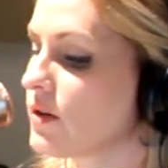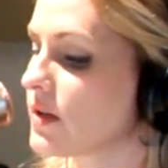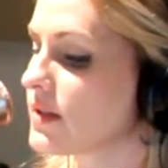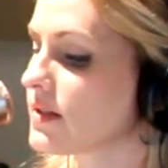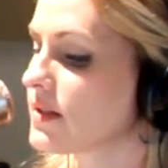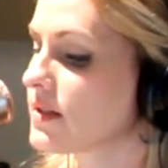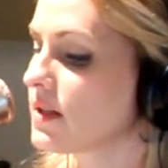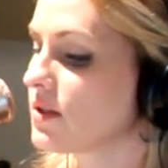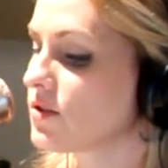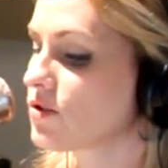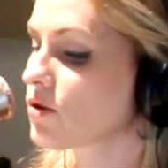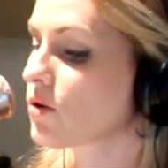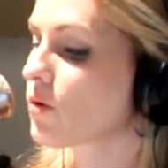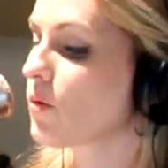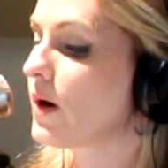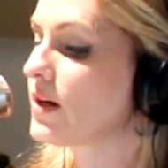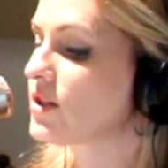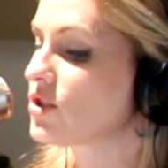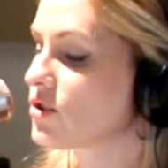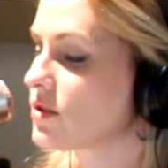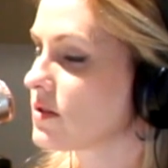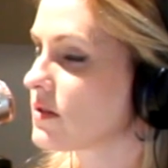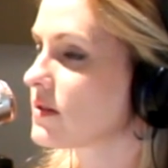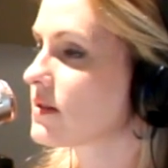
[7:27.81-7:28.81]
can send your
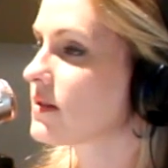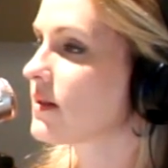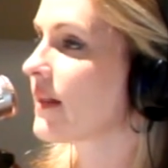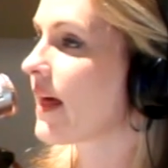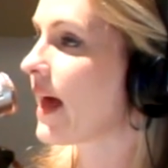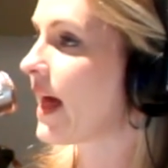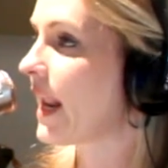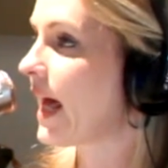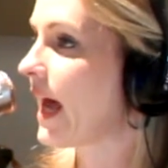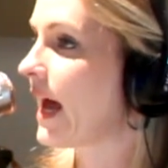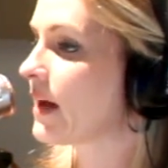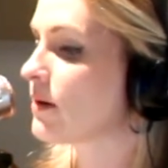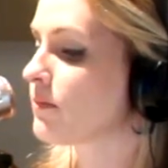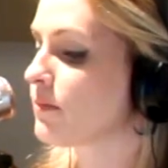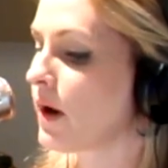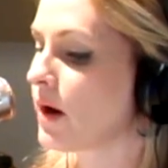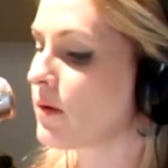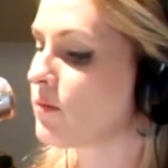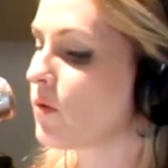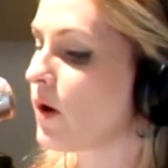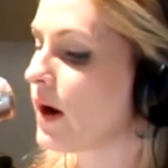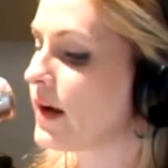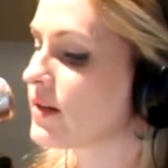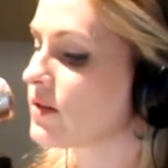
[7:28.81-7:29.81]
questions to that at
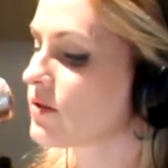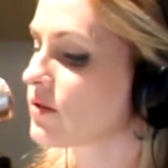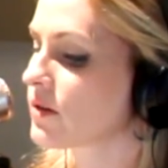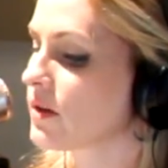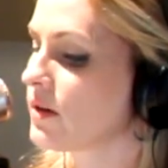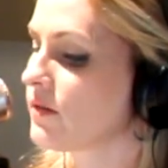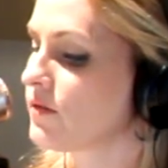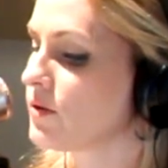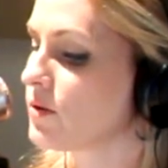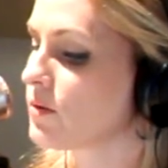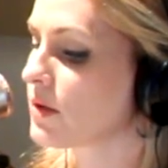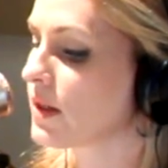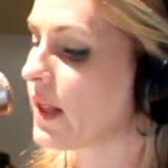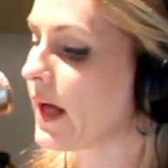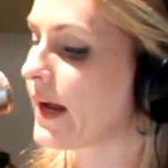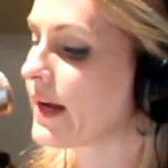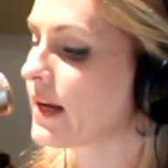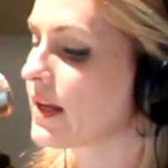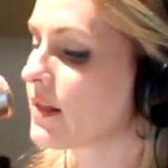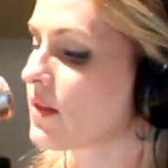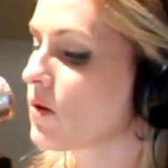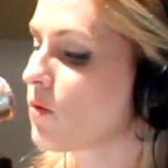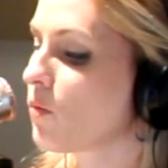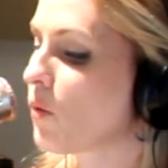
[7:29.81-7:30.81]
Bob Widener if you would
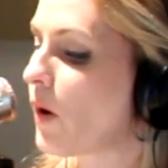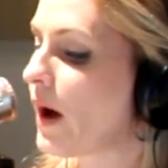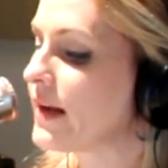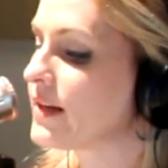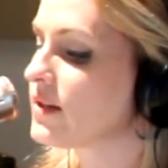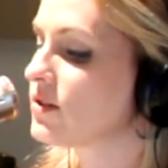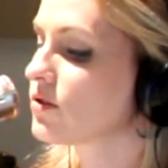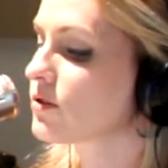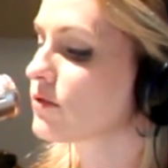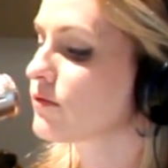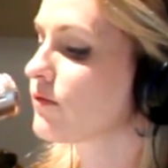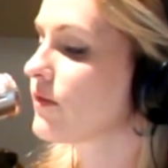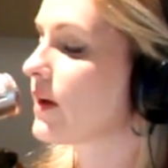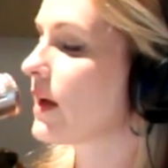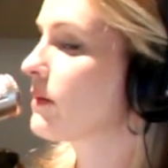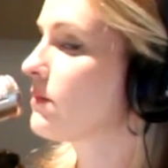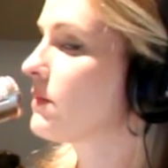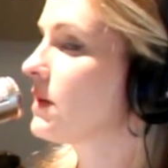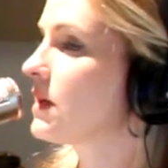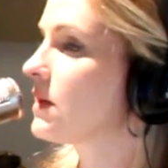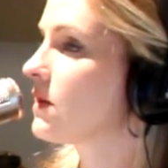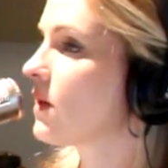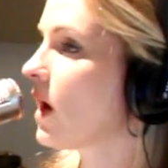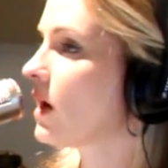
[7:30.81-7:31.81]
like. And the
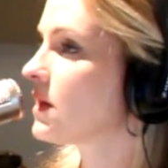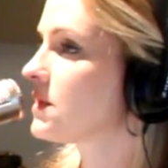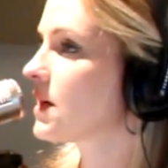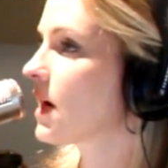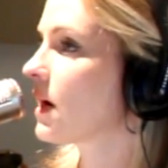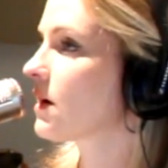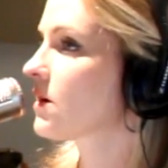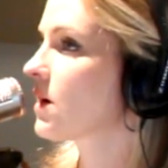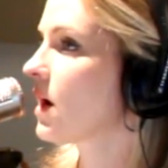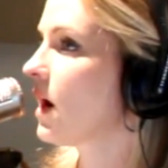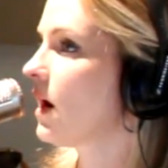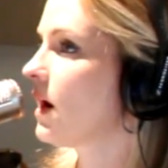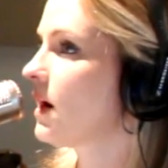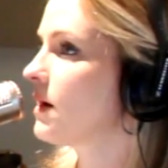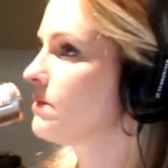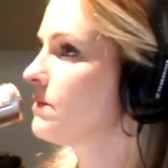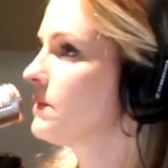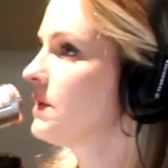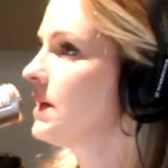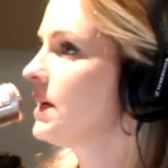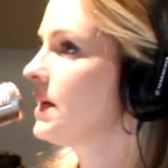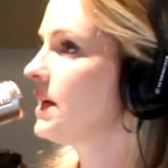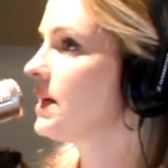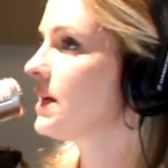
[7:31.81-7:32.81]

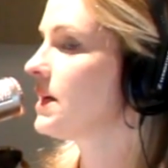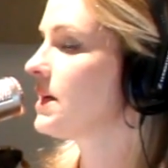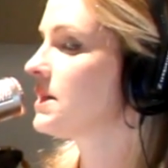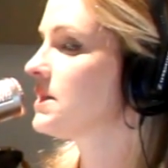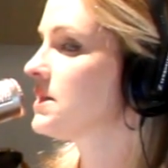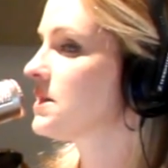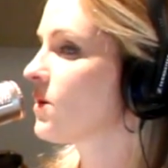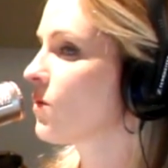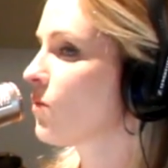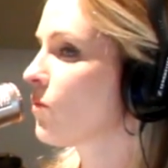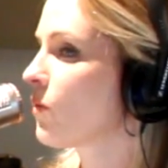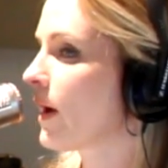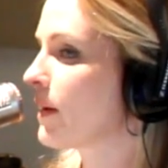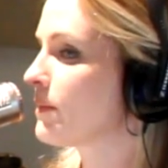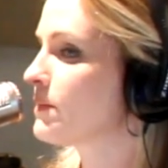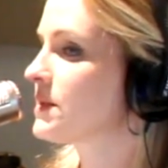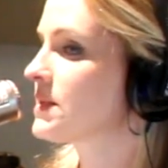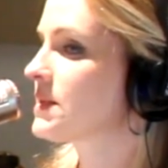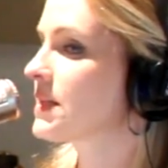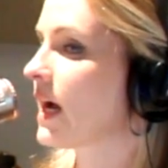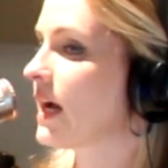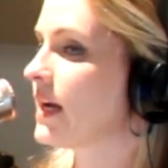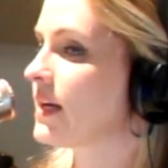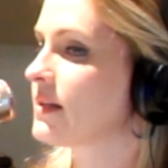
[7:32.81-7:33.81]
WidenerFamilyLaw.com is the
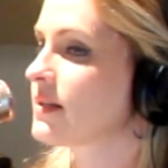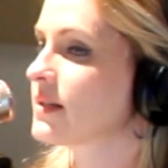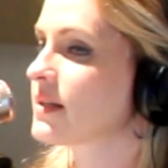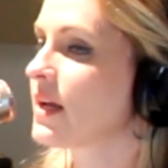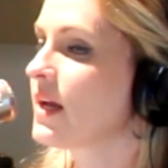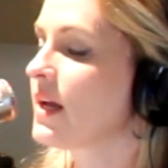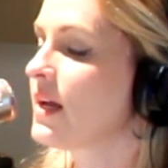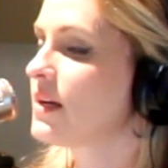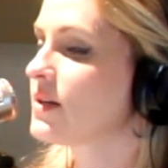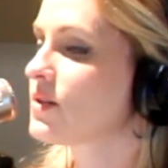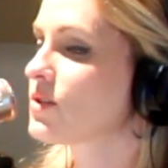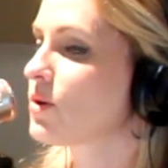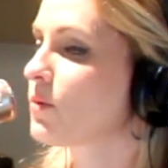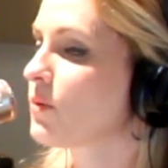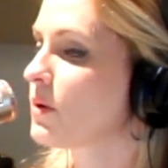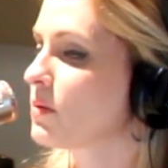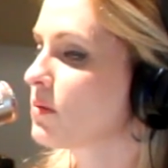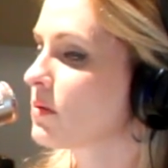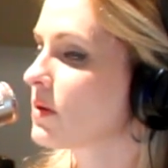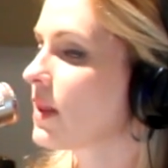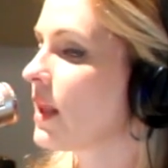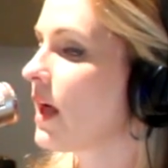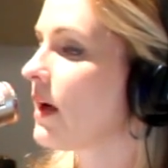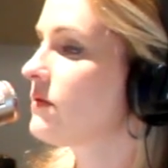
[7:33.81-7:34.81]
website. So we
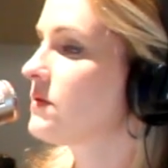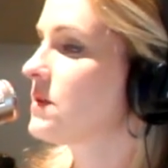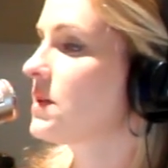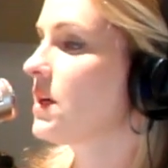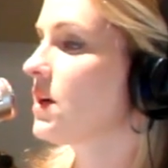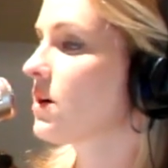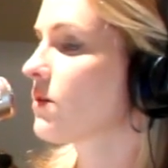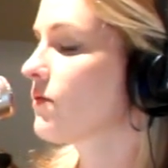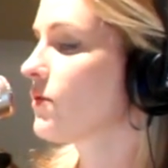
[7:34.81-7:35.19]
would love to hear